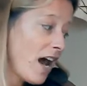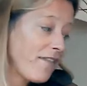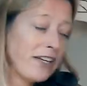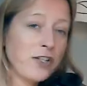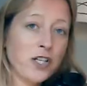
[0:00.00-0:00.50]

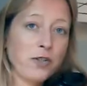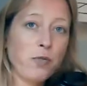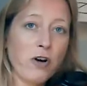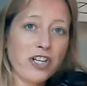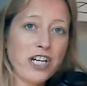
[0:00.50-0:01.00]
And then just
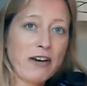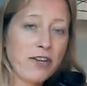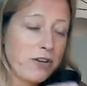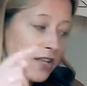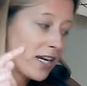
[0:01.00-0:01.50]
watch out
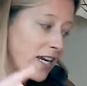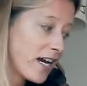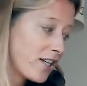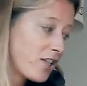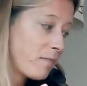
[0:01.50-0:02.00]
that you then
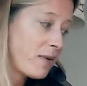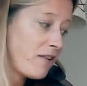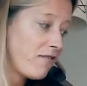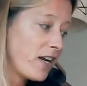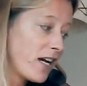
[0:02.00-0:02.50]
catch the
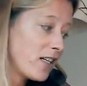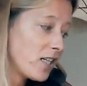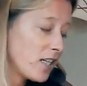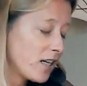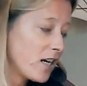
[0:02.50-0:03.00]
B
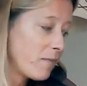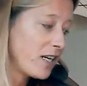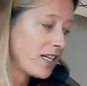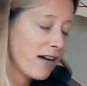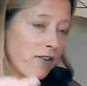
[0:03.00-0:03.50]
flat and
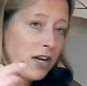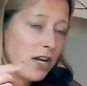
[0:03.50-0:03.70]
coming down,